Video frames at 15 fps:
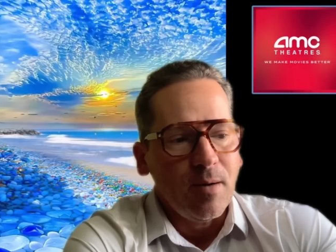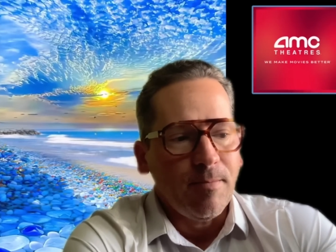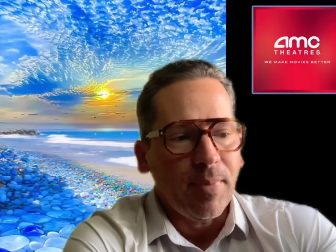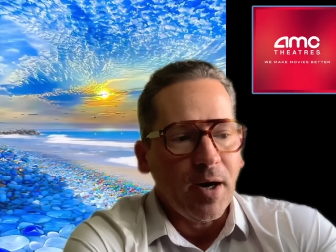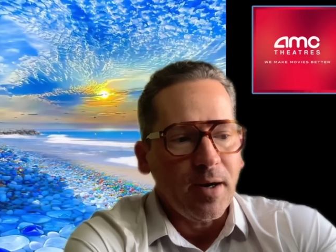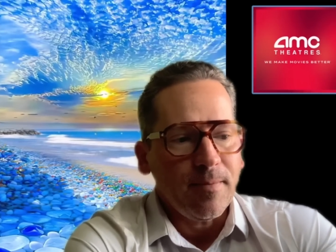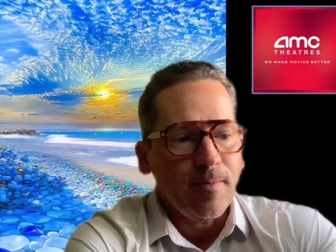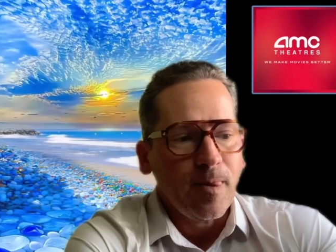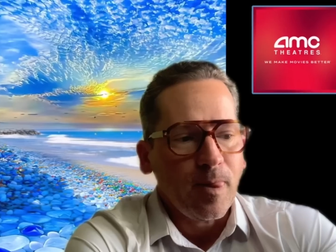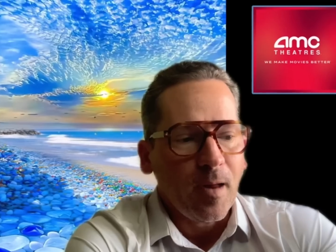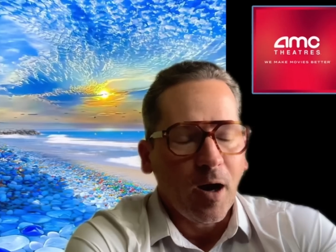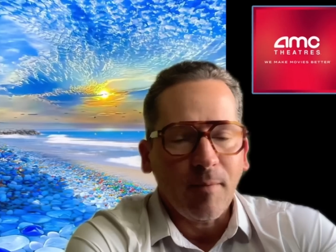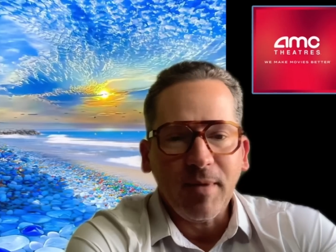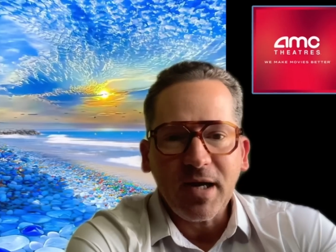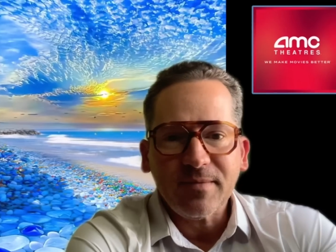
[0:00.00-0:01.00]
But
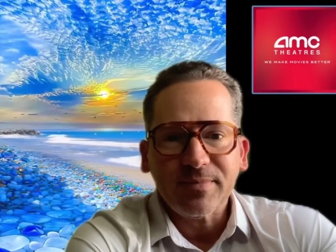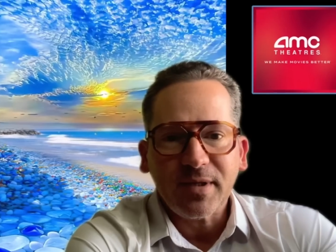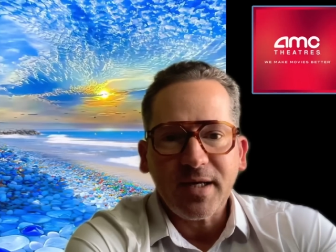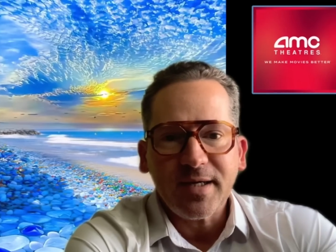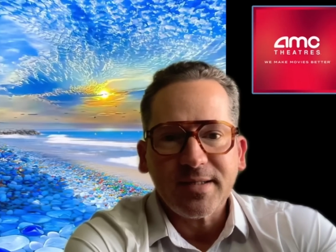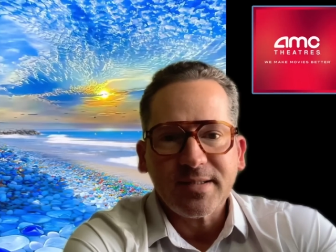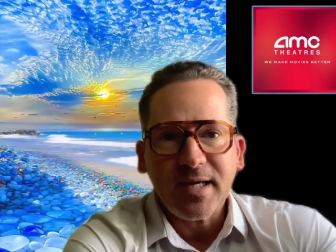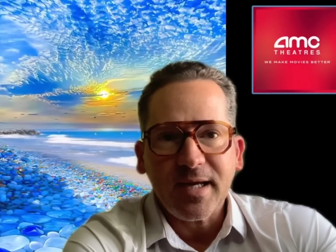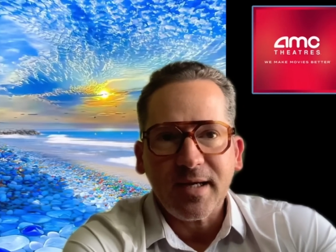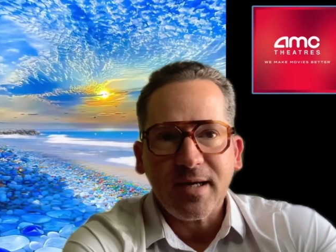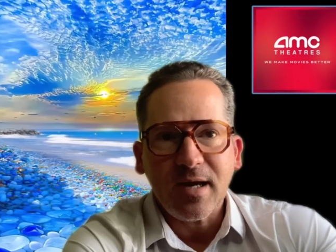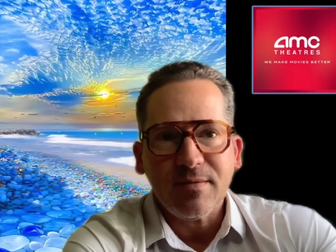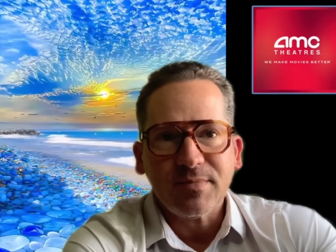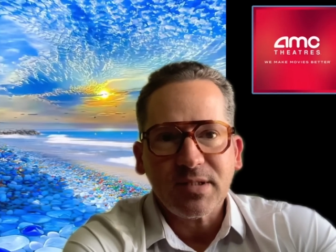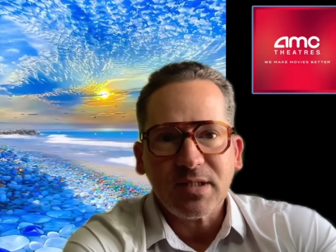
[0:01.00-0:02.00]
our main play is
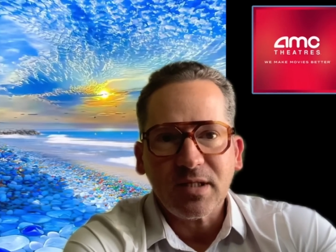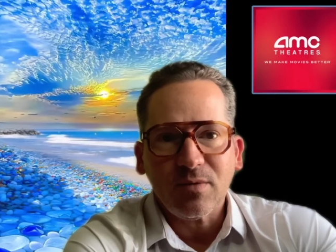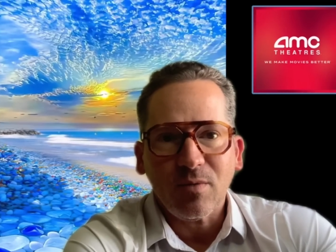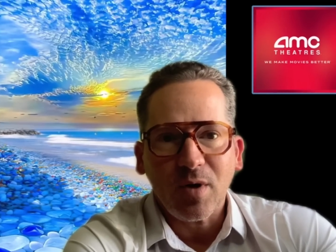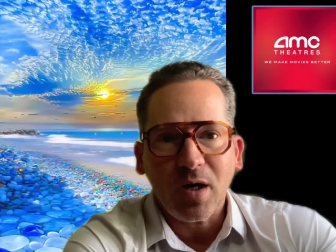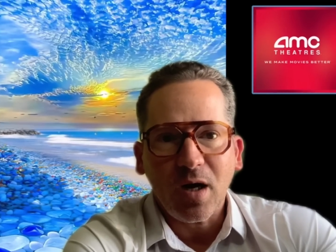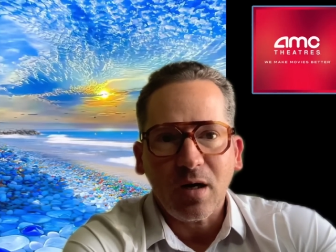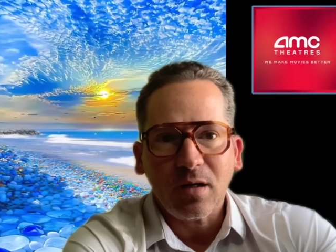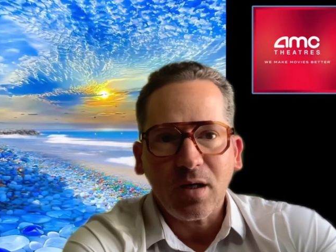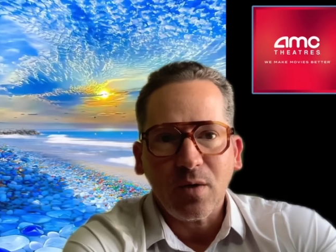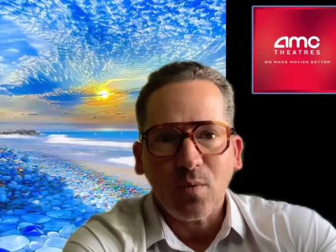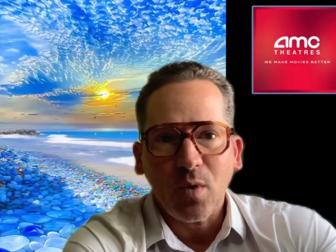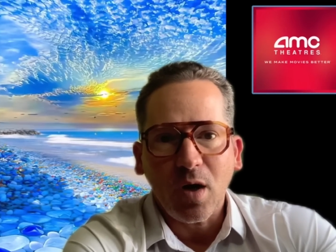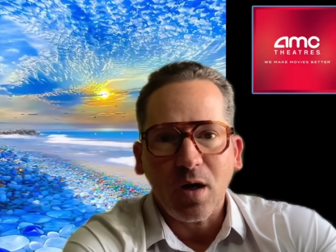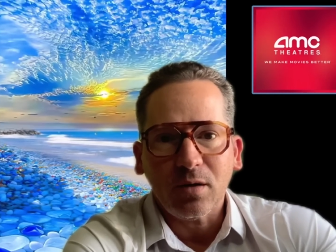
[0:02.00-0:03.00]
AMC. We're all,
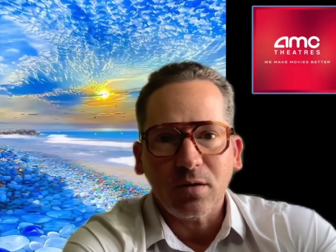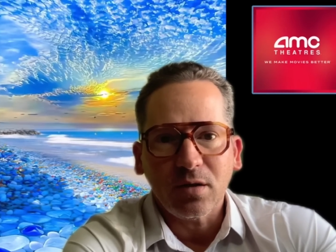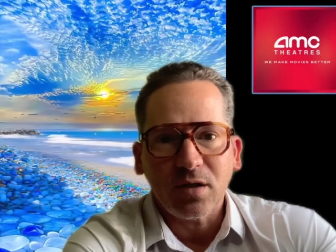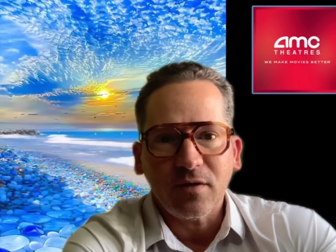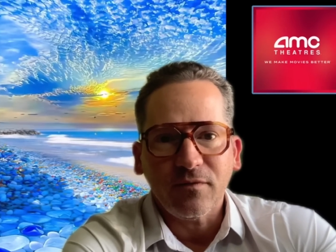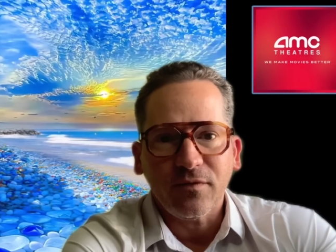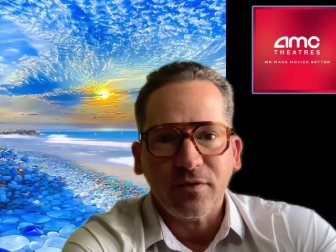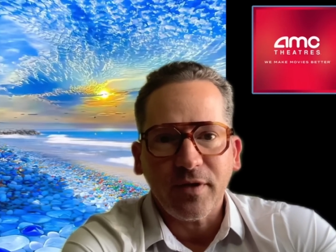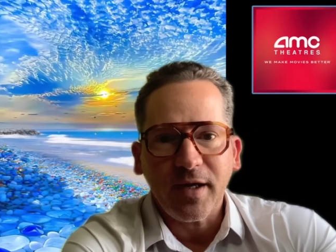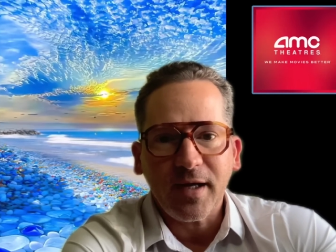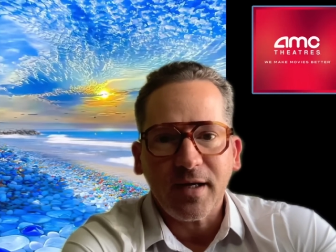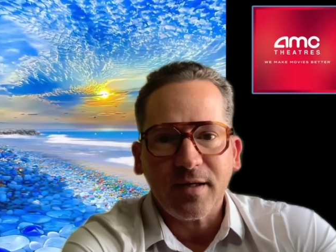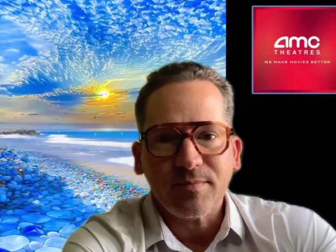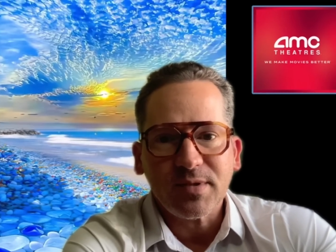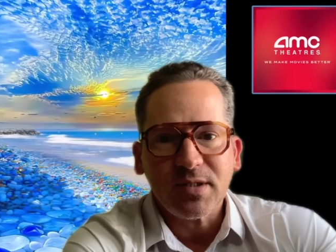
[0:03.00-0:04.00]
we're all looking for the
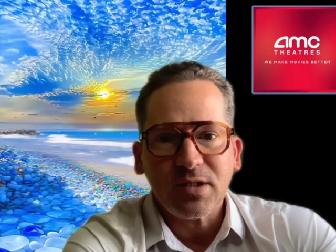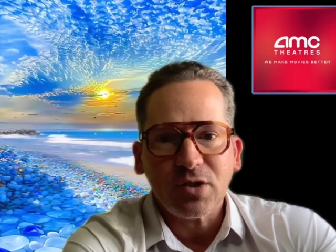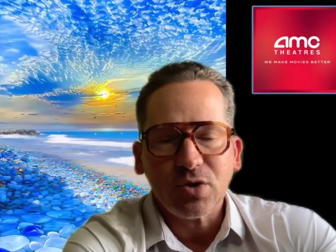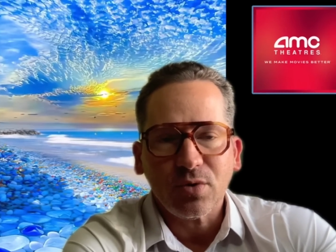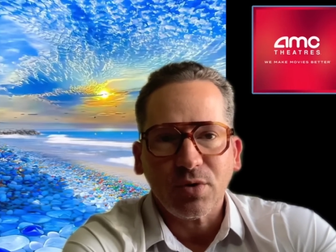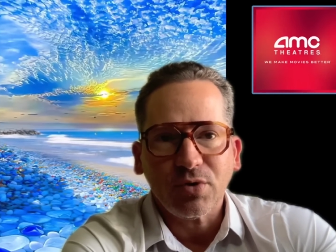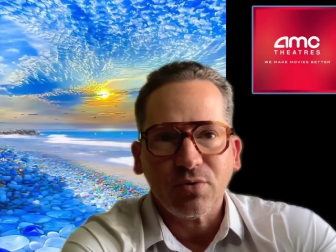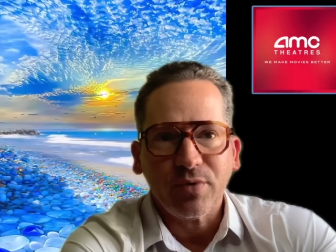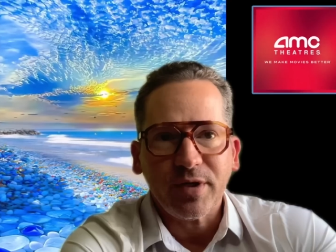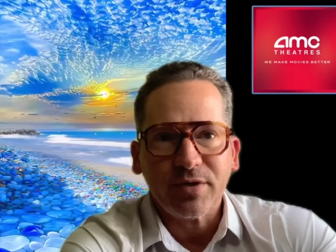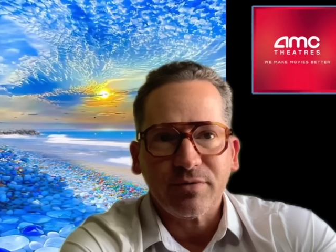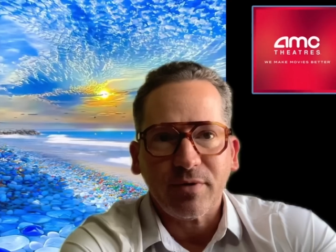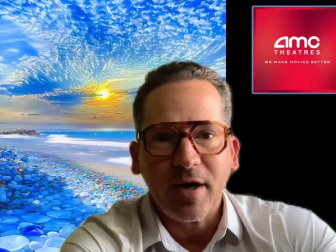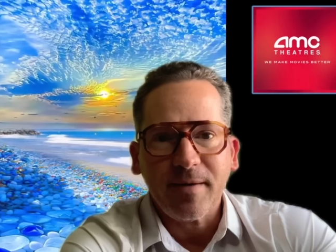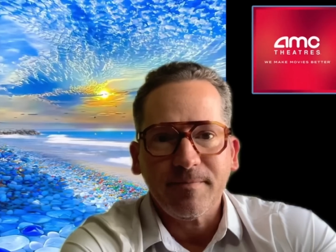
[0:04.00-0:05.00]
AMC short squeeze,
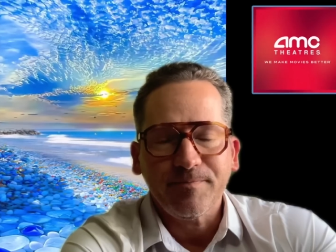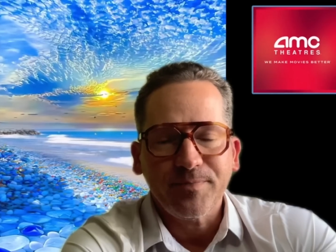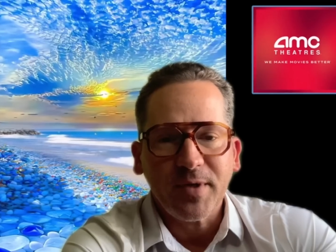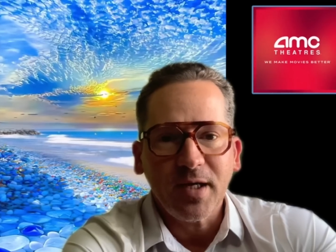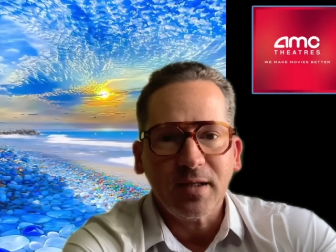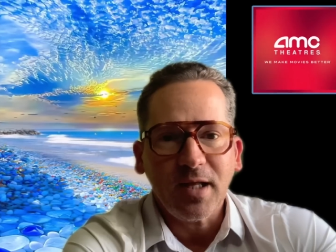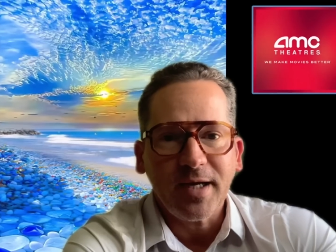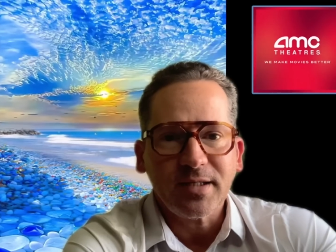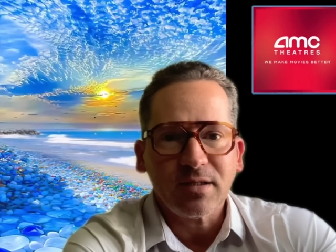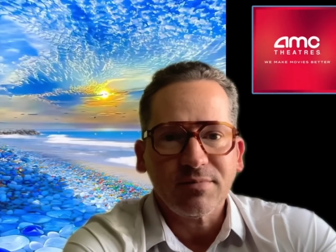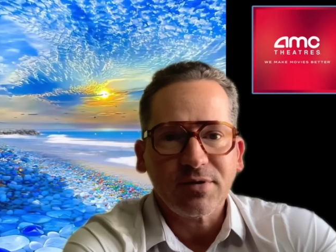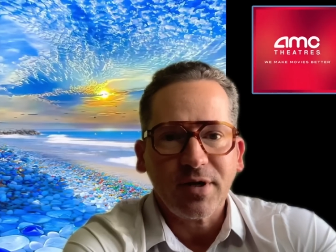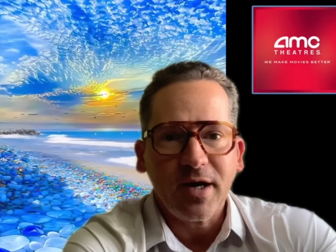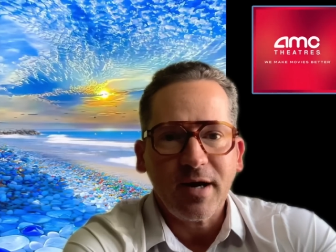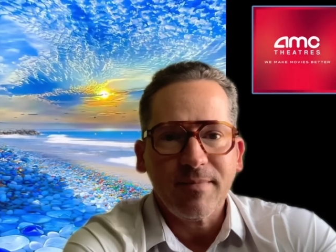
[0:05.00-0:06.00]
right? Hit like,
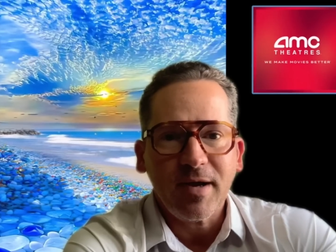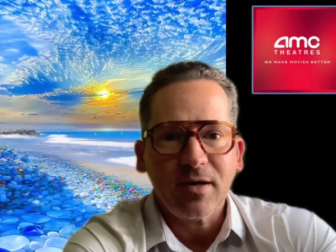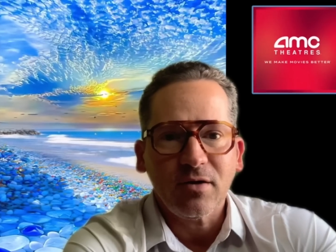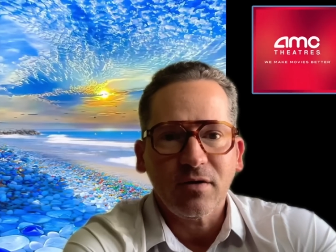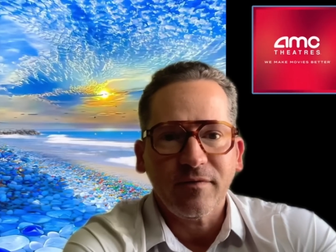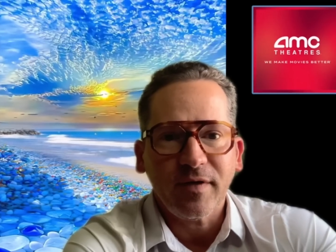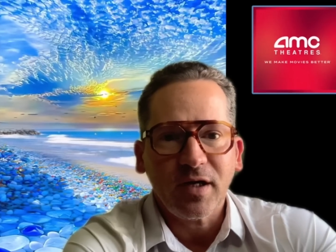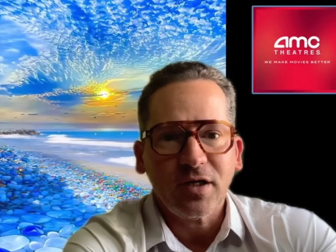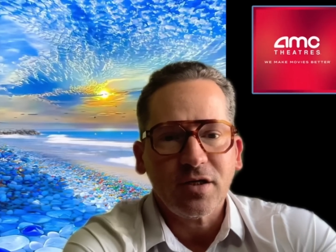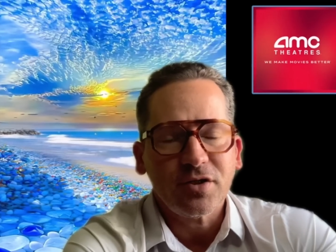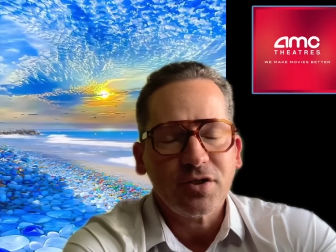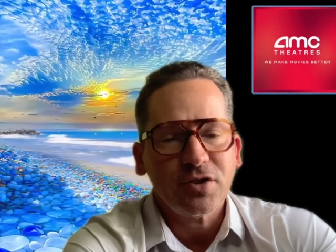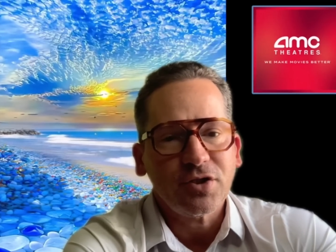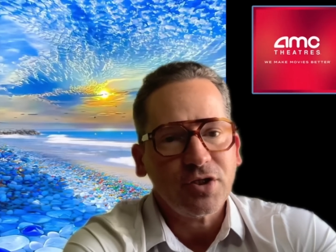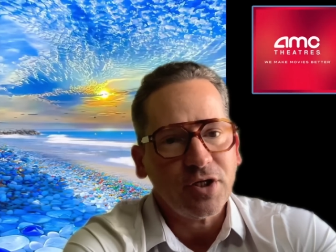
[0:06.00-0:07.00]
subscribe, and
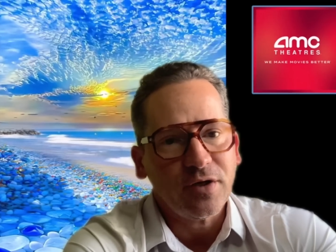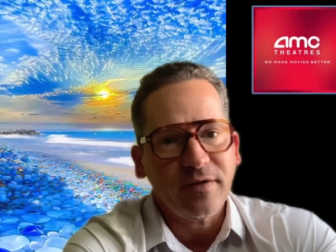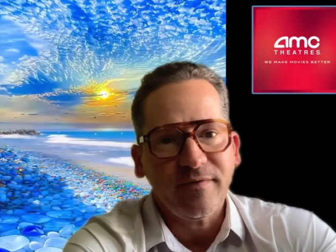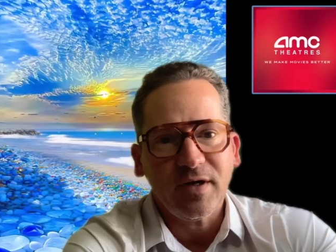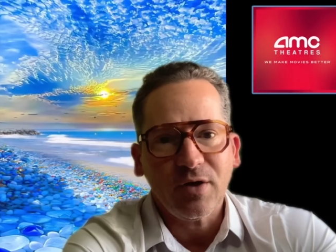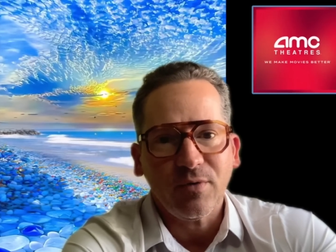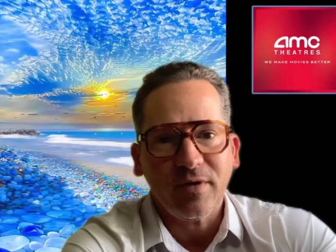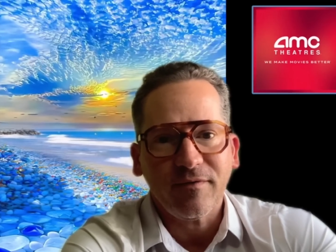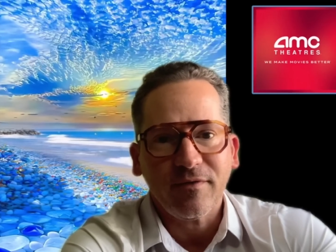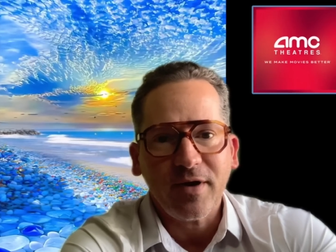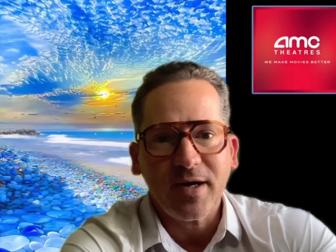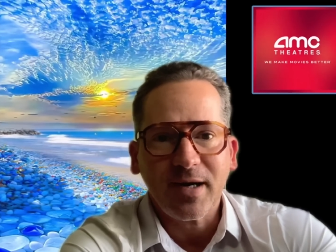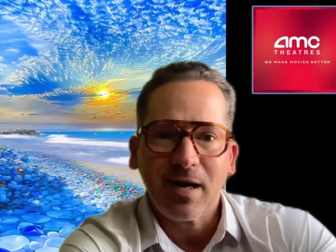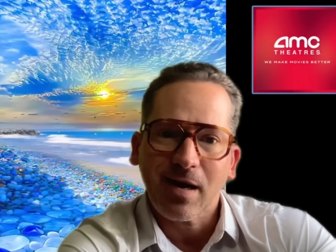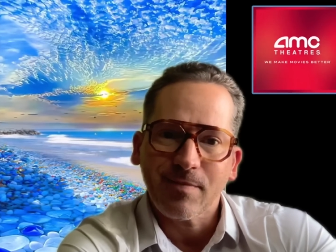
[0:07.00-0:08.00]
notifications. Share the video with a
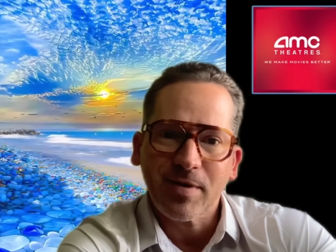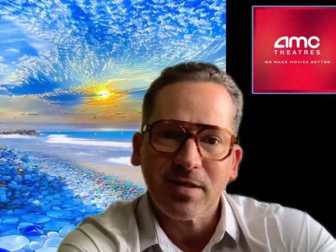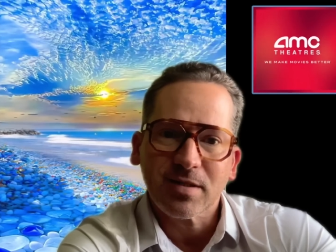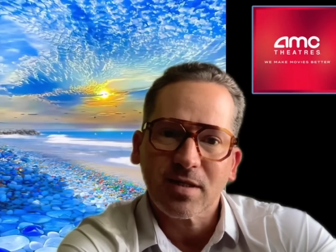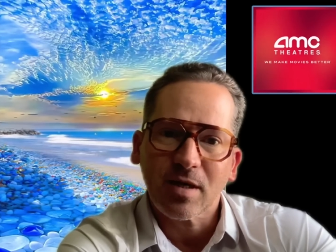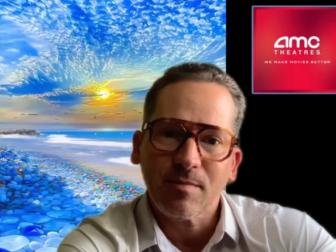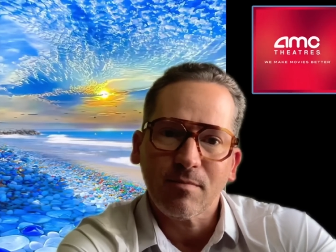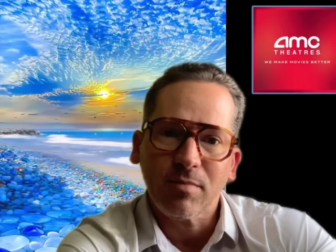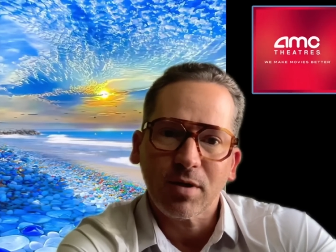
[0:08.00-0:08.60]
friend. Comment some.